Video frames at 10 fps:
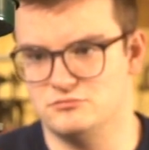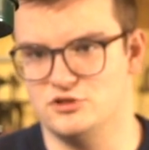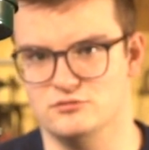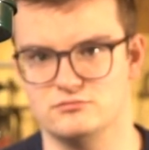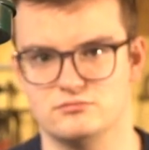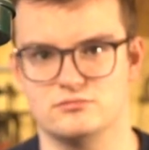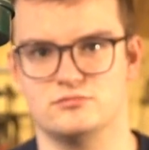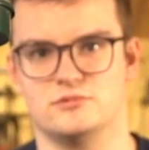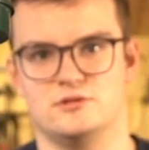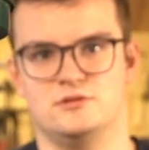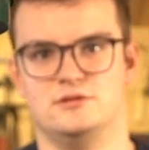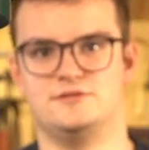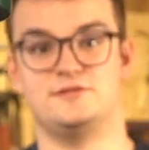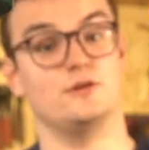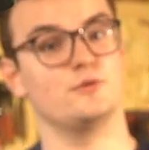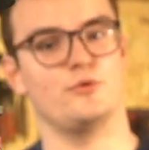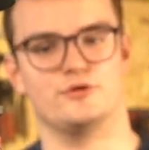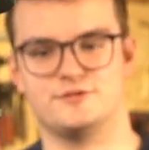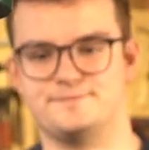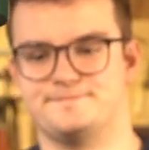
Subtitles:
yeah, let's see how it works.